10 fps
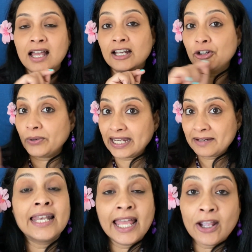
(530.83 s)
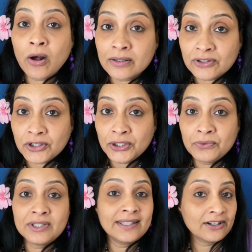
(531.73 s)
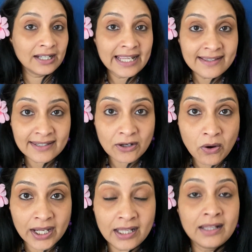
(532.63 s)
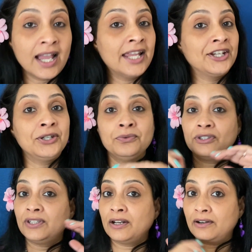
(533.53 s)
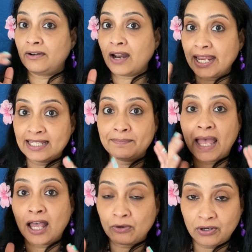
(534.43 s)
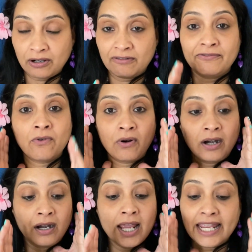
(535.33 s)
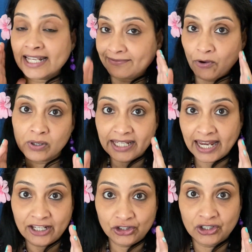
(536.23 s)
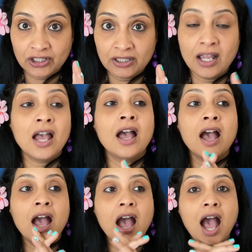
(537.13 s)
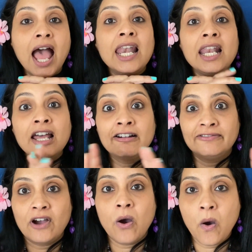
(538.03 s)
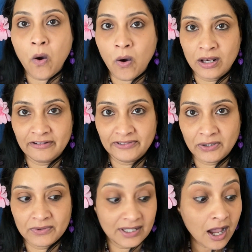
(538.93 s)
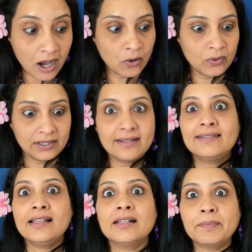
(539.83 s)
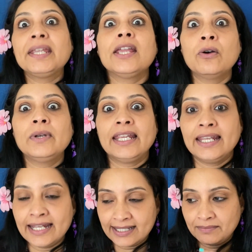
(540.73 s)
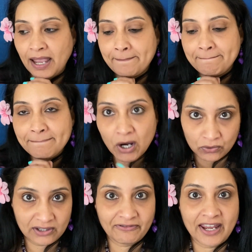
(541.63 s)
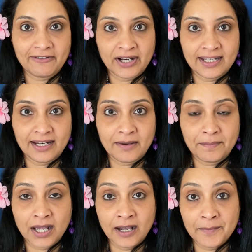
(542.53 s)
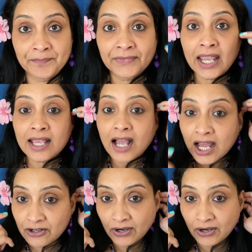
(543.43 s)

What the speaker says: cream, and I also use their cleansing oil. I use their rice powder for exfoliation. I love all of those. Oh, the silk peony is my most favorite under